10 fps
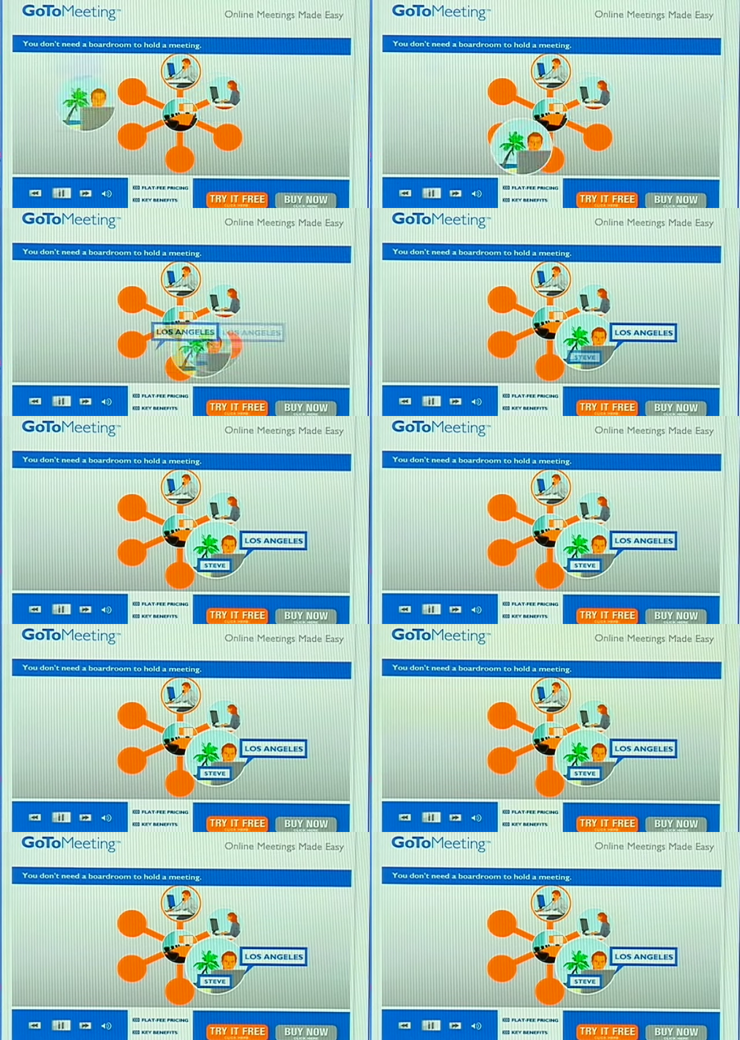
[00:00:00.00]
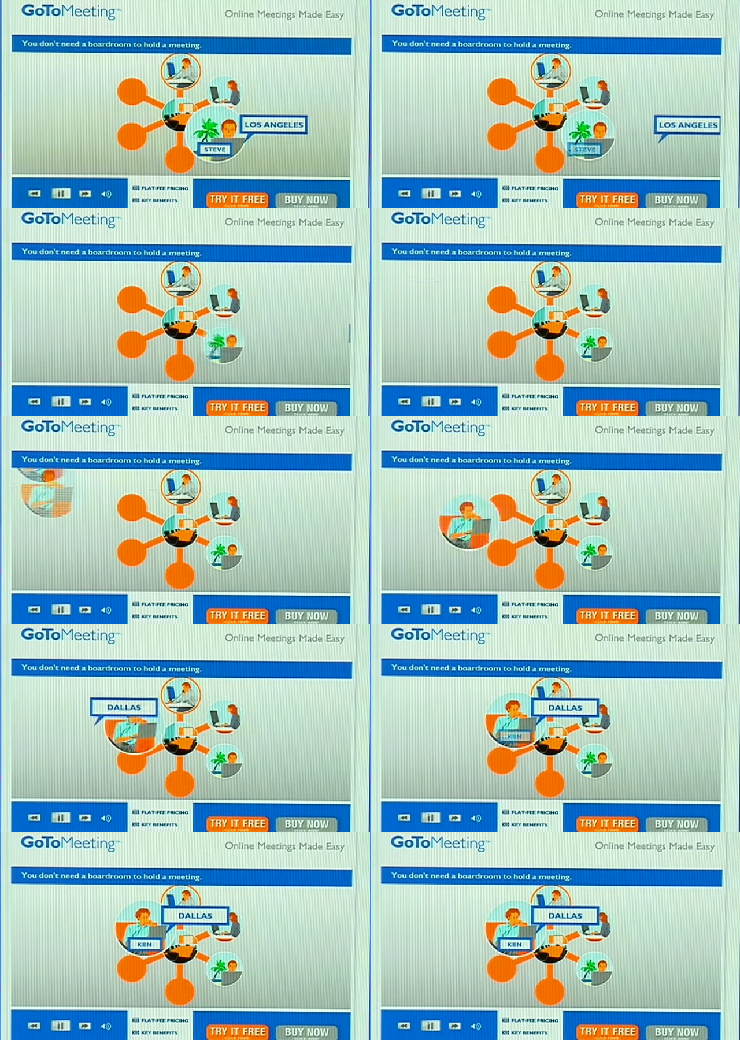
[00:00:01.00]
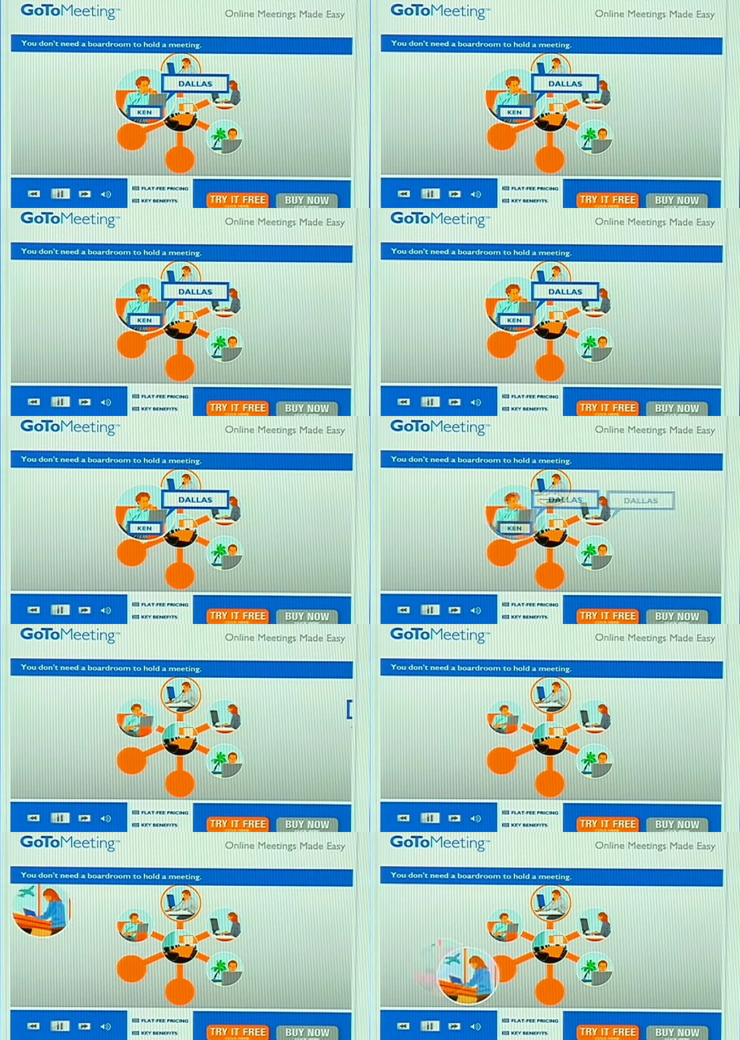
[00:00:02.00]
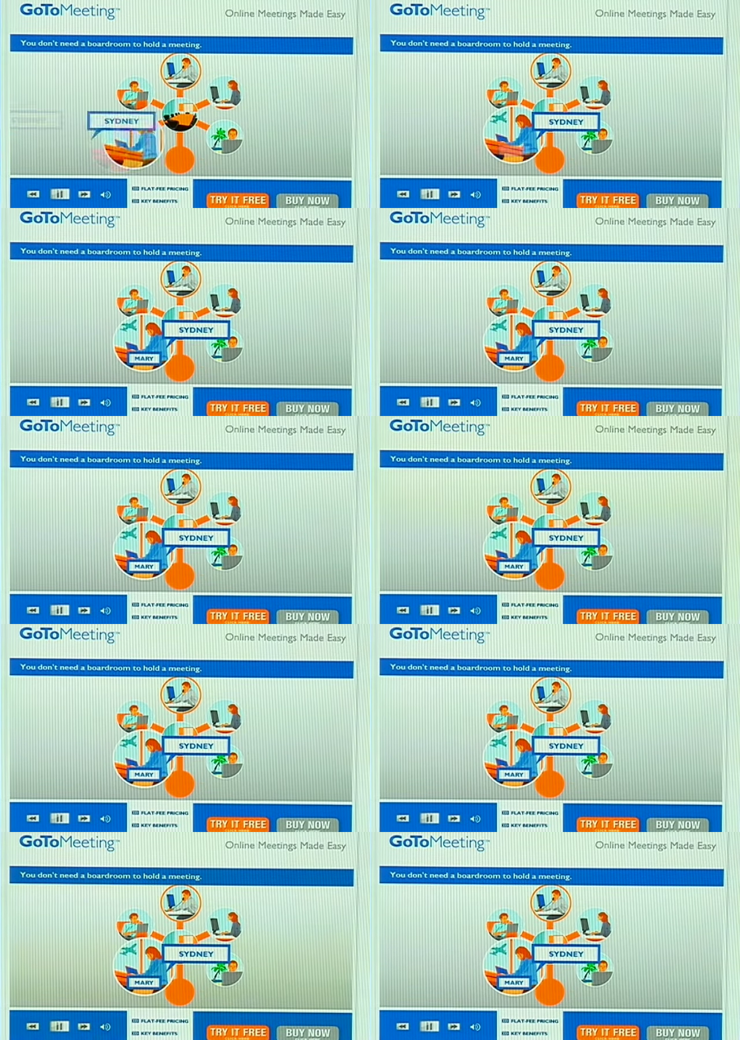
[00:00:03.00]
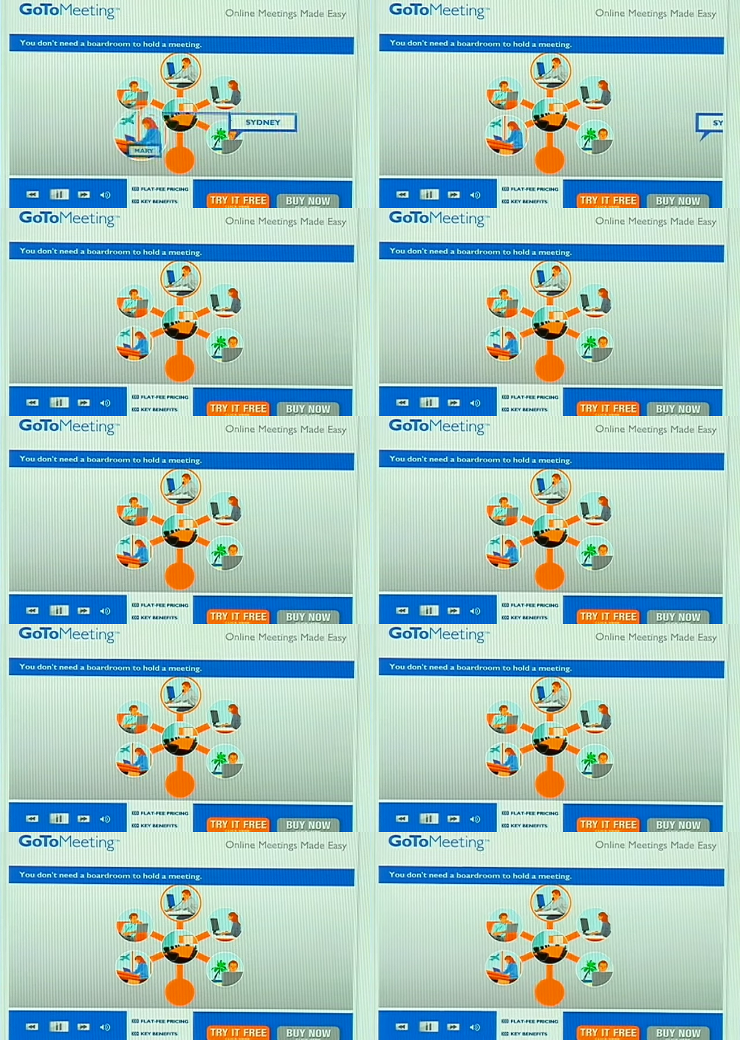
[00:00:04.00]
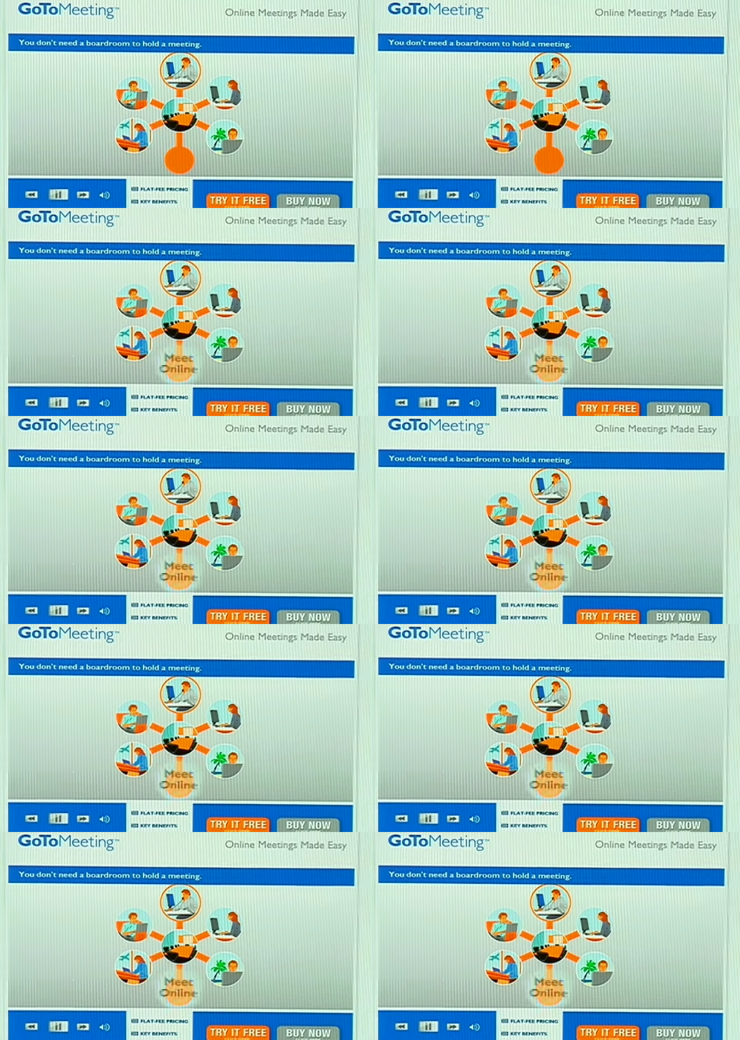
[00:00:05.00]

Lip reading: [unreadable: no face in view]